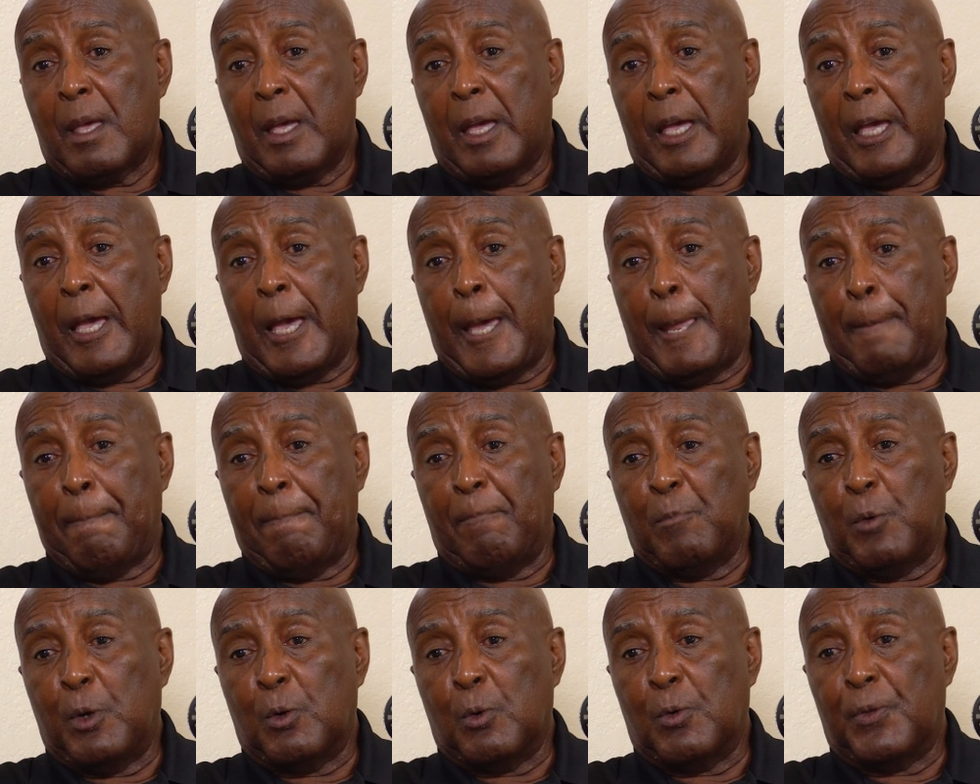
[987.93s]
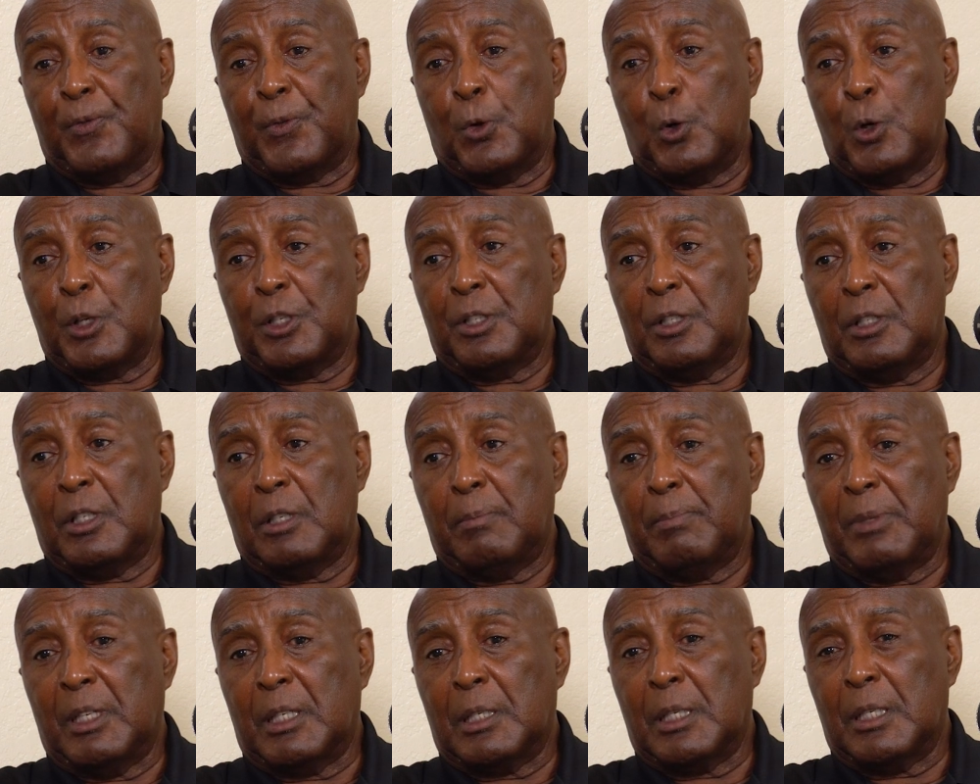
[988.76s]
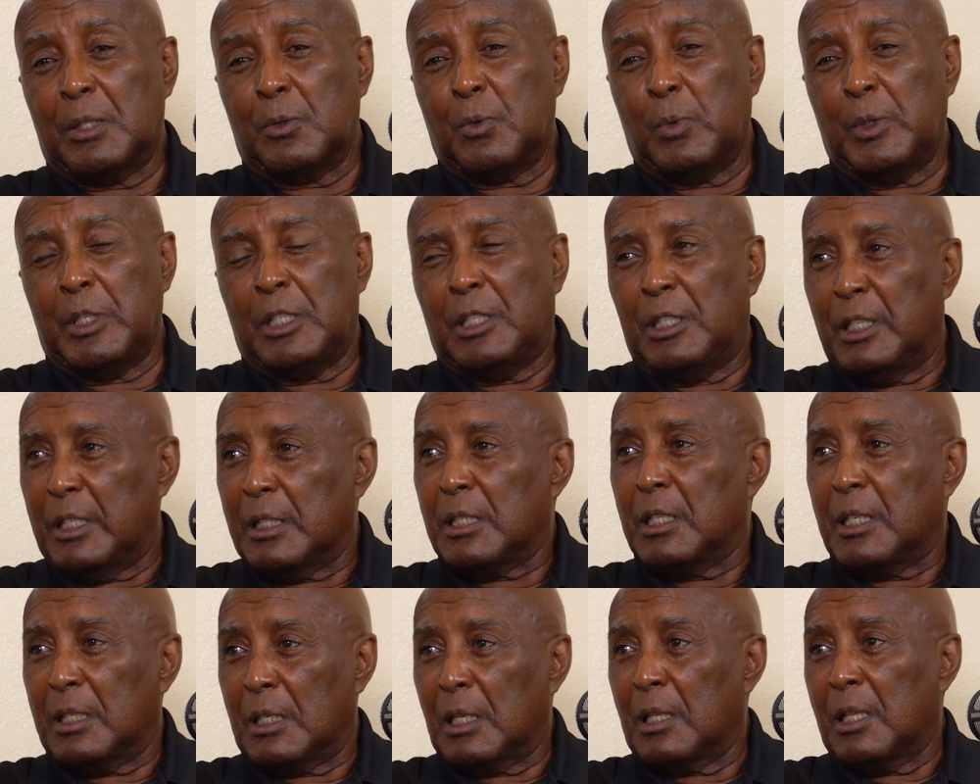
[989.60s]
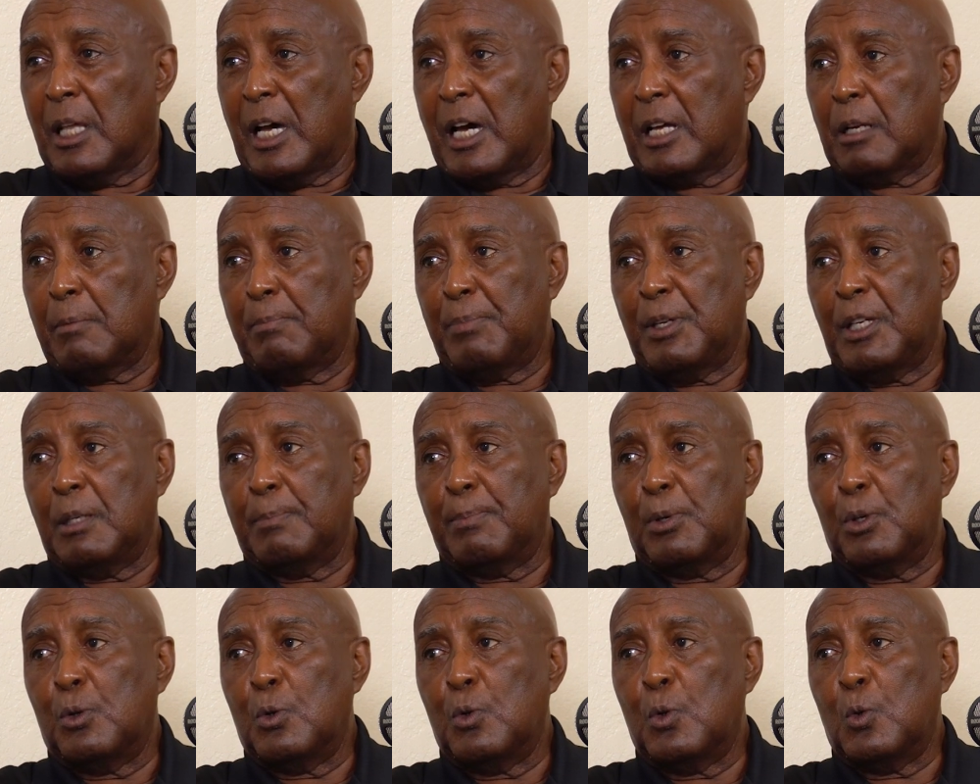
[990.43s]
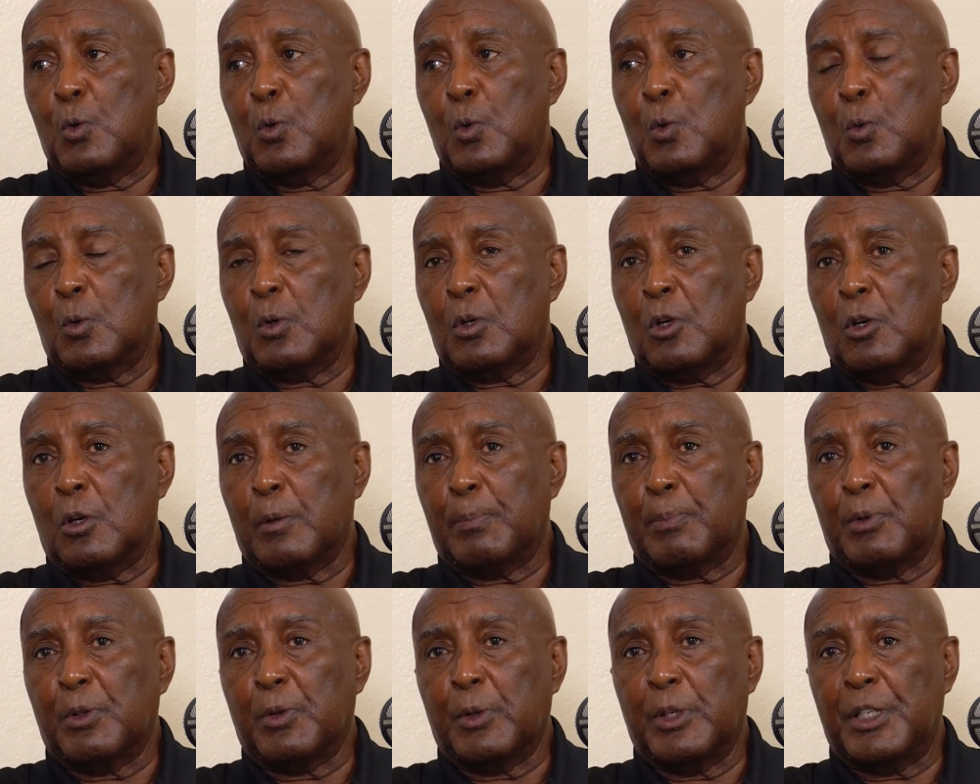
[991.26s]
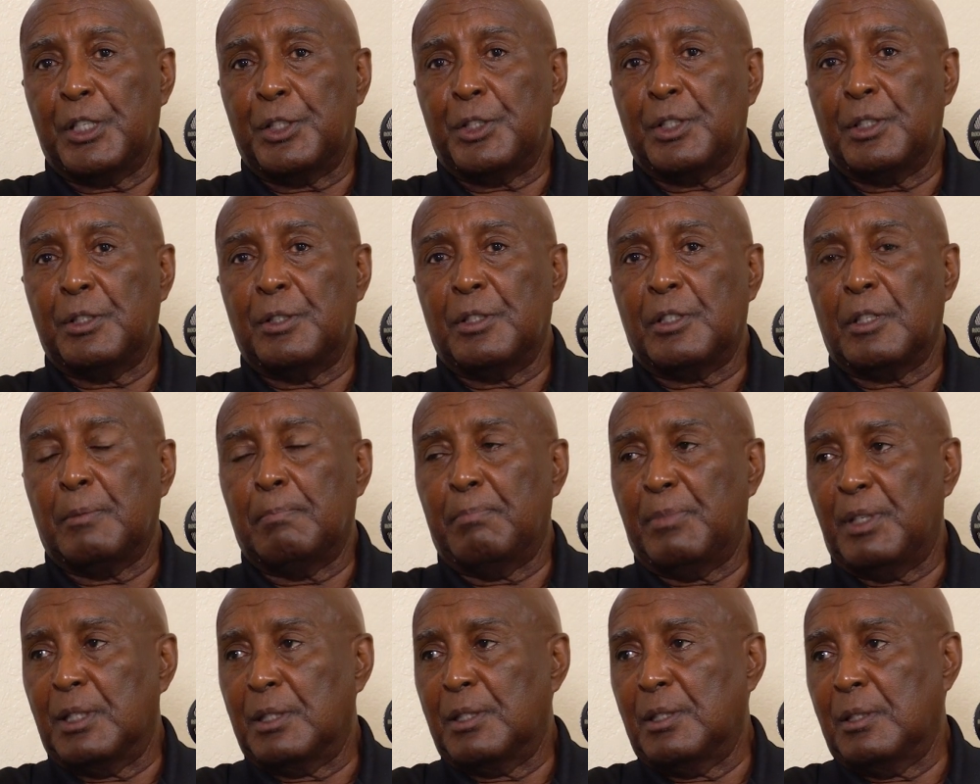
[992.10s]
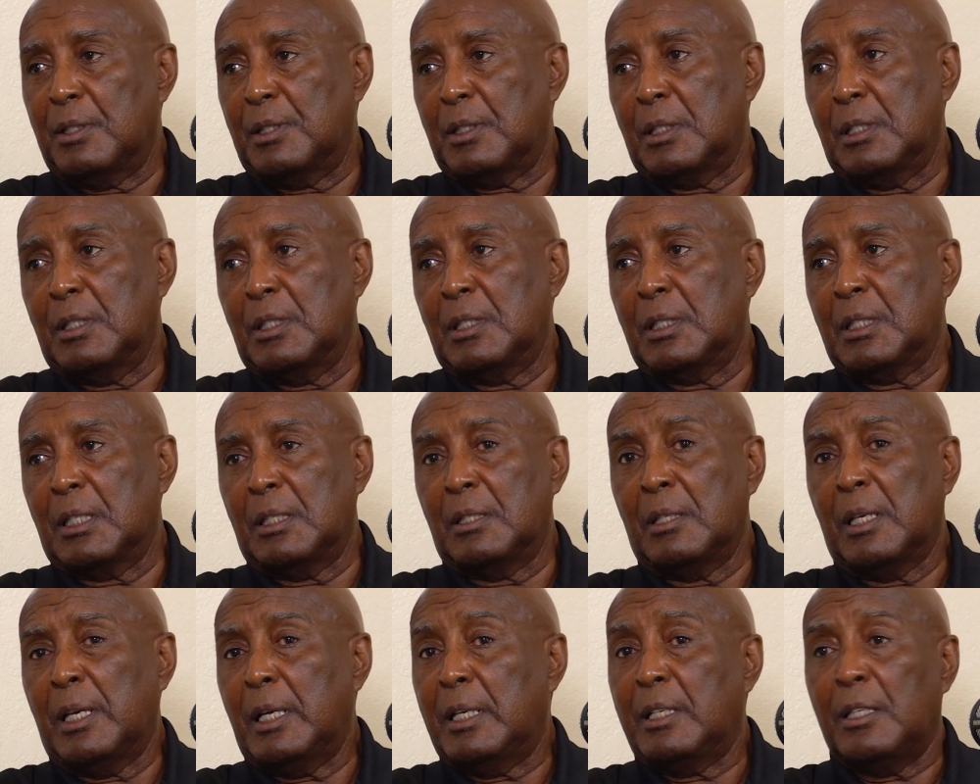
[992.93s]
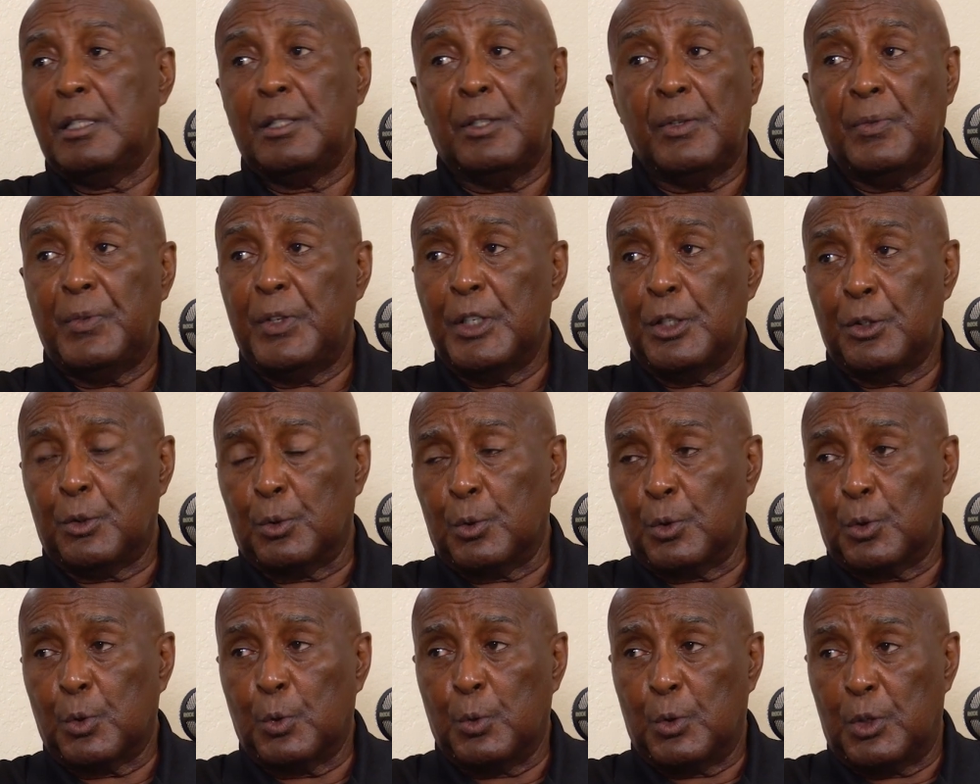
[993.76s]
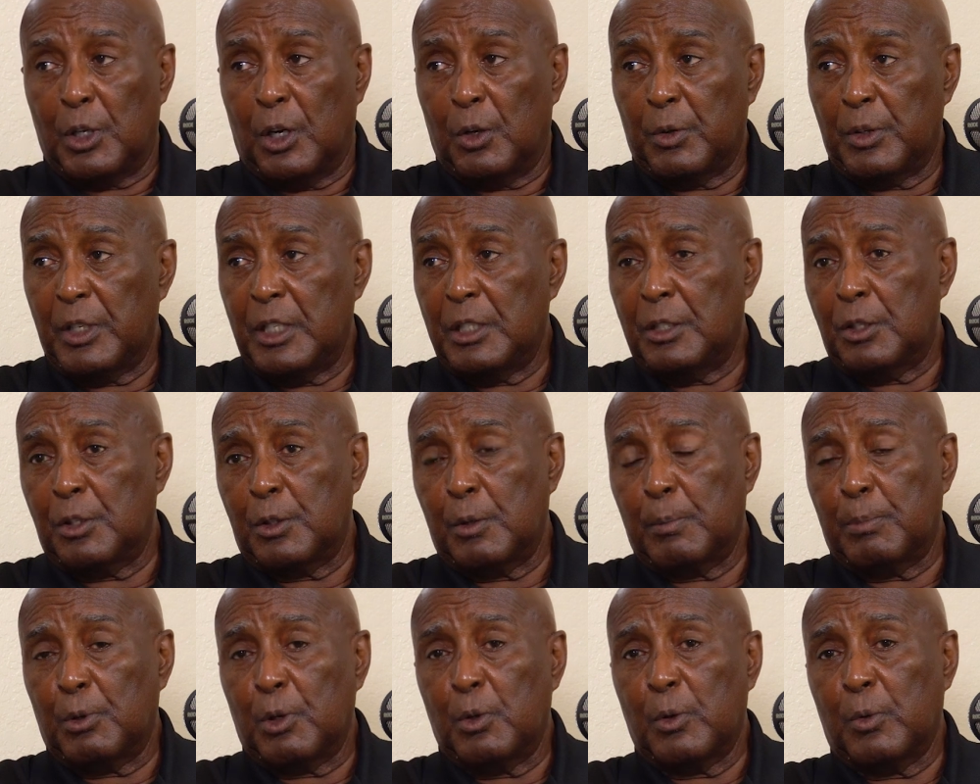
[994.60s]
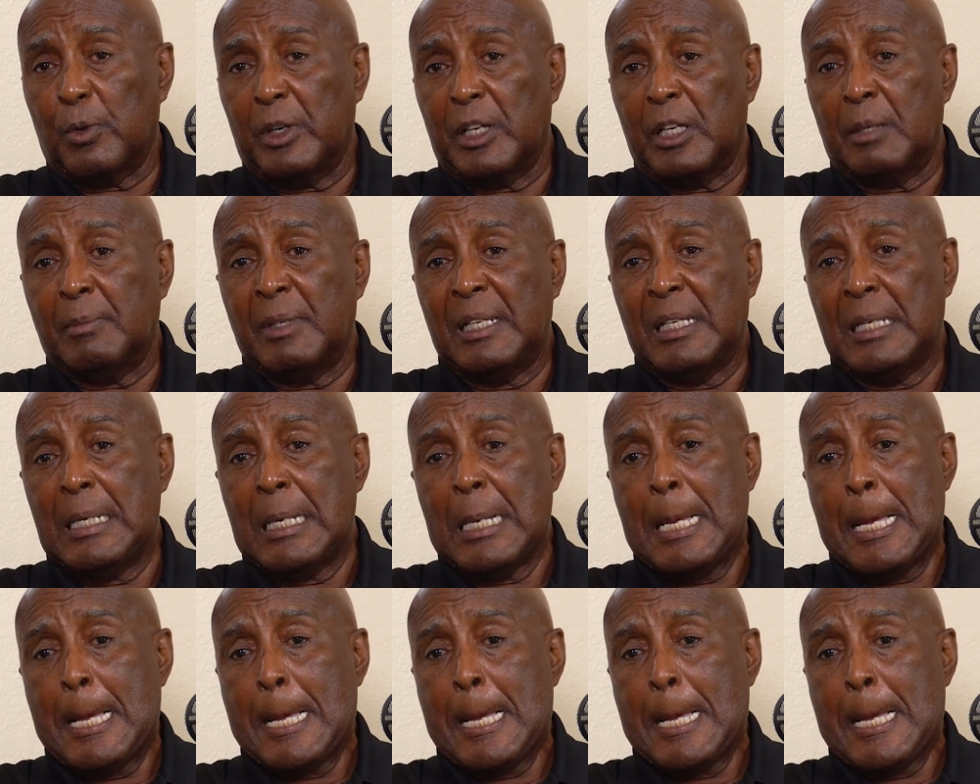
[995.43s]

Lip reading: And we were fortunate because we did get a lot of people corporations and businesses and individuals who donate to the program.